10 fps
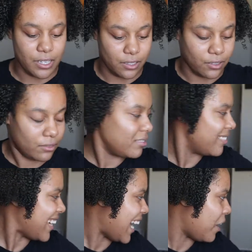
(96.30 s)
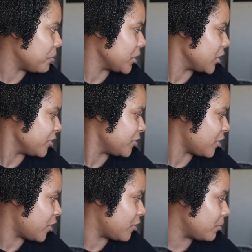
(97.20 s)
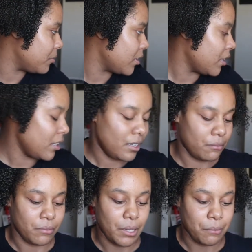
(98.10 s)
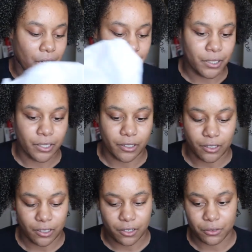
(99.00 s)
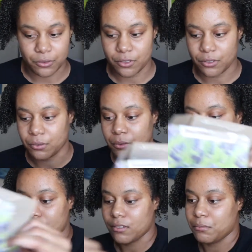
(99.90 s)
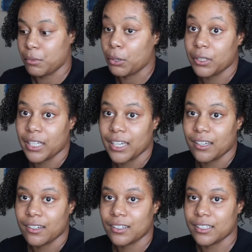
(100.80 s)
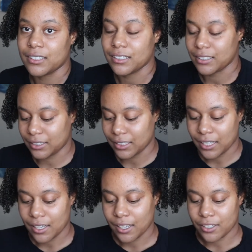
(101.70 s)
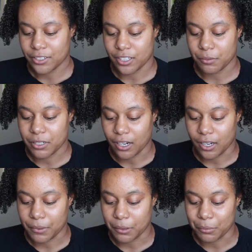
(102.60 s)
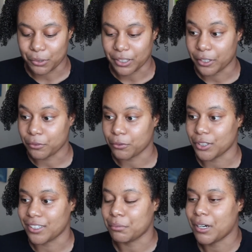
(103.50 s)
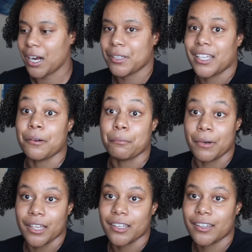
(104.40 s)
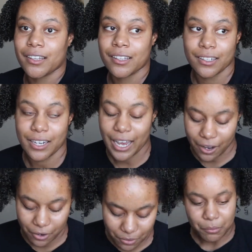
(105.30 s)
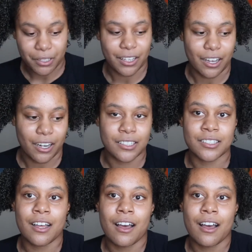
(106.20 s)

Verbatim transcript: in an hour or so. My mom and I are gonna go to bowling because she's been talking about bowling for probably like a month now. Completely honest,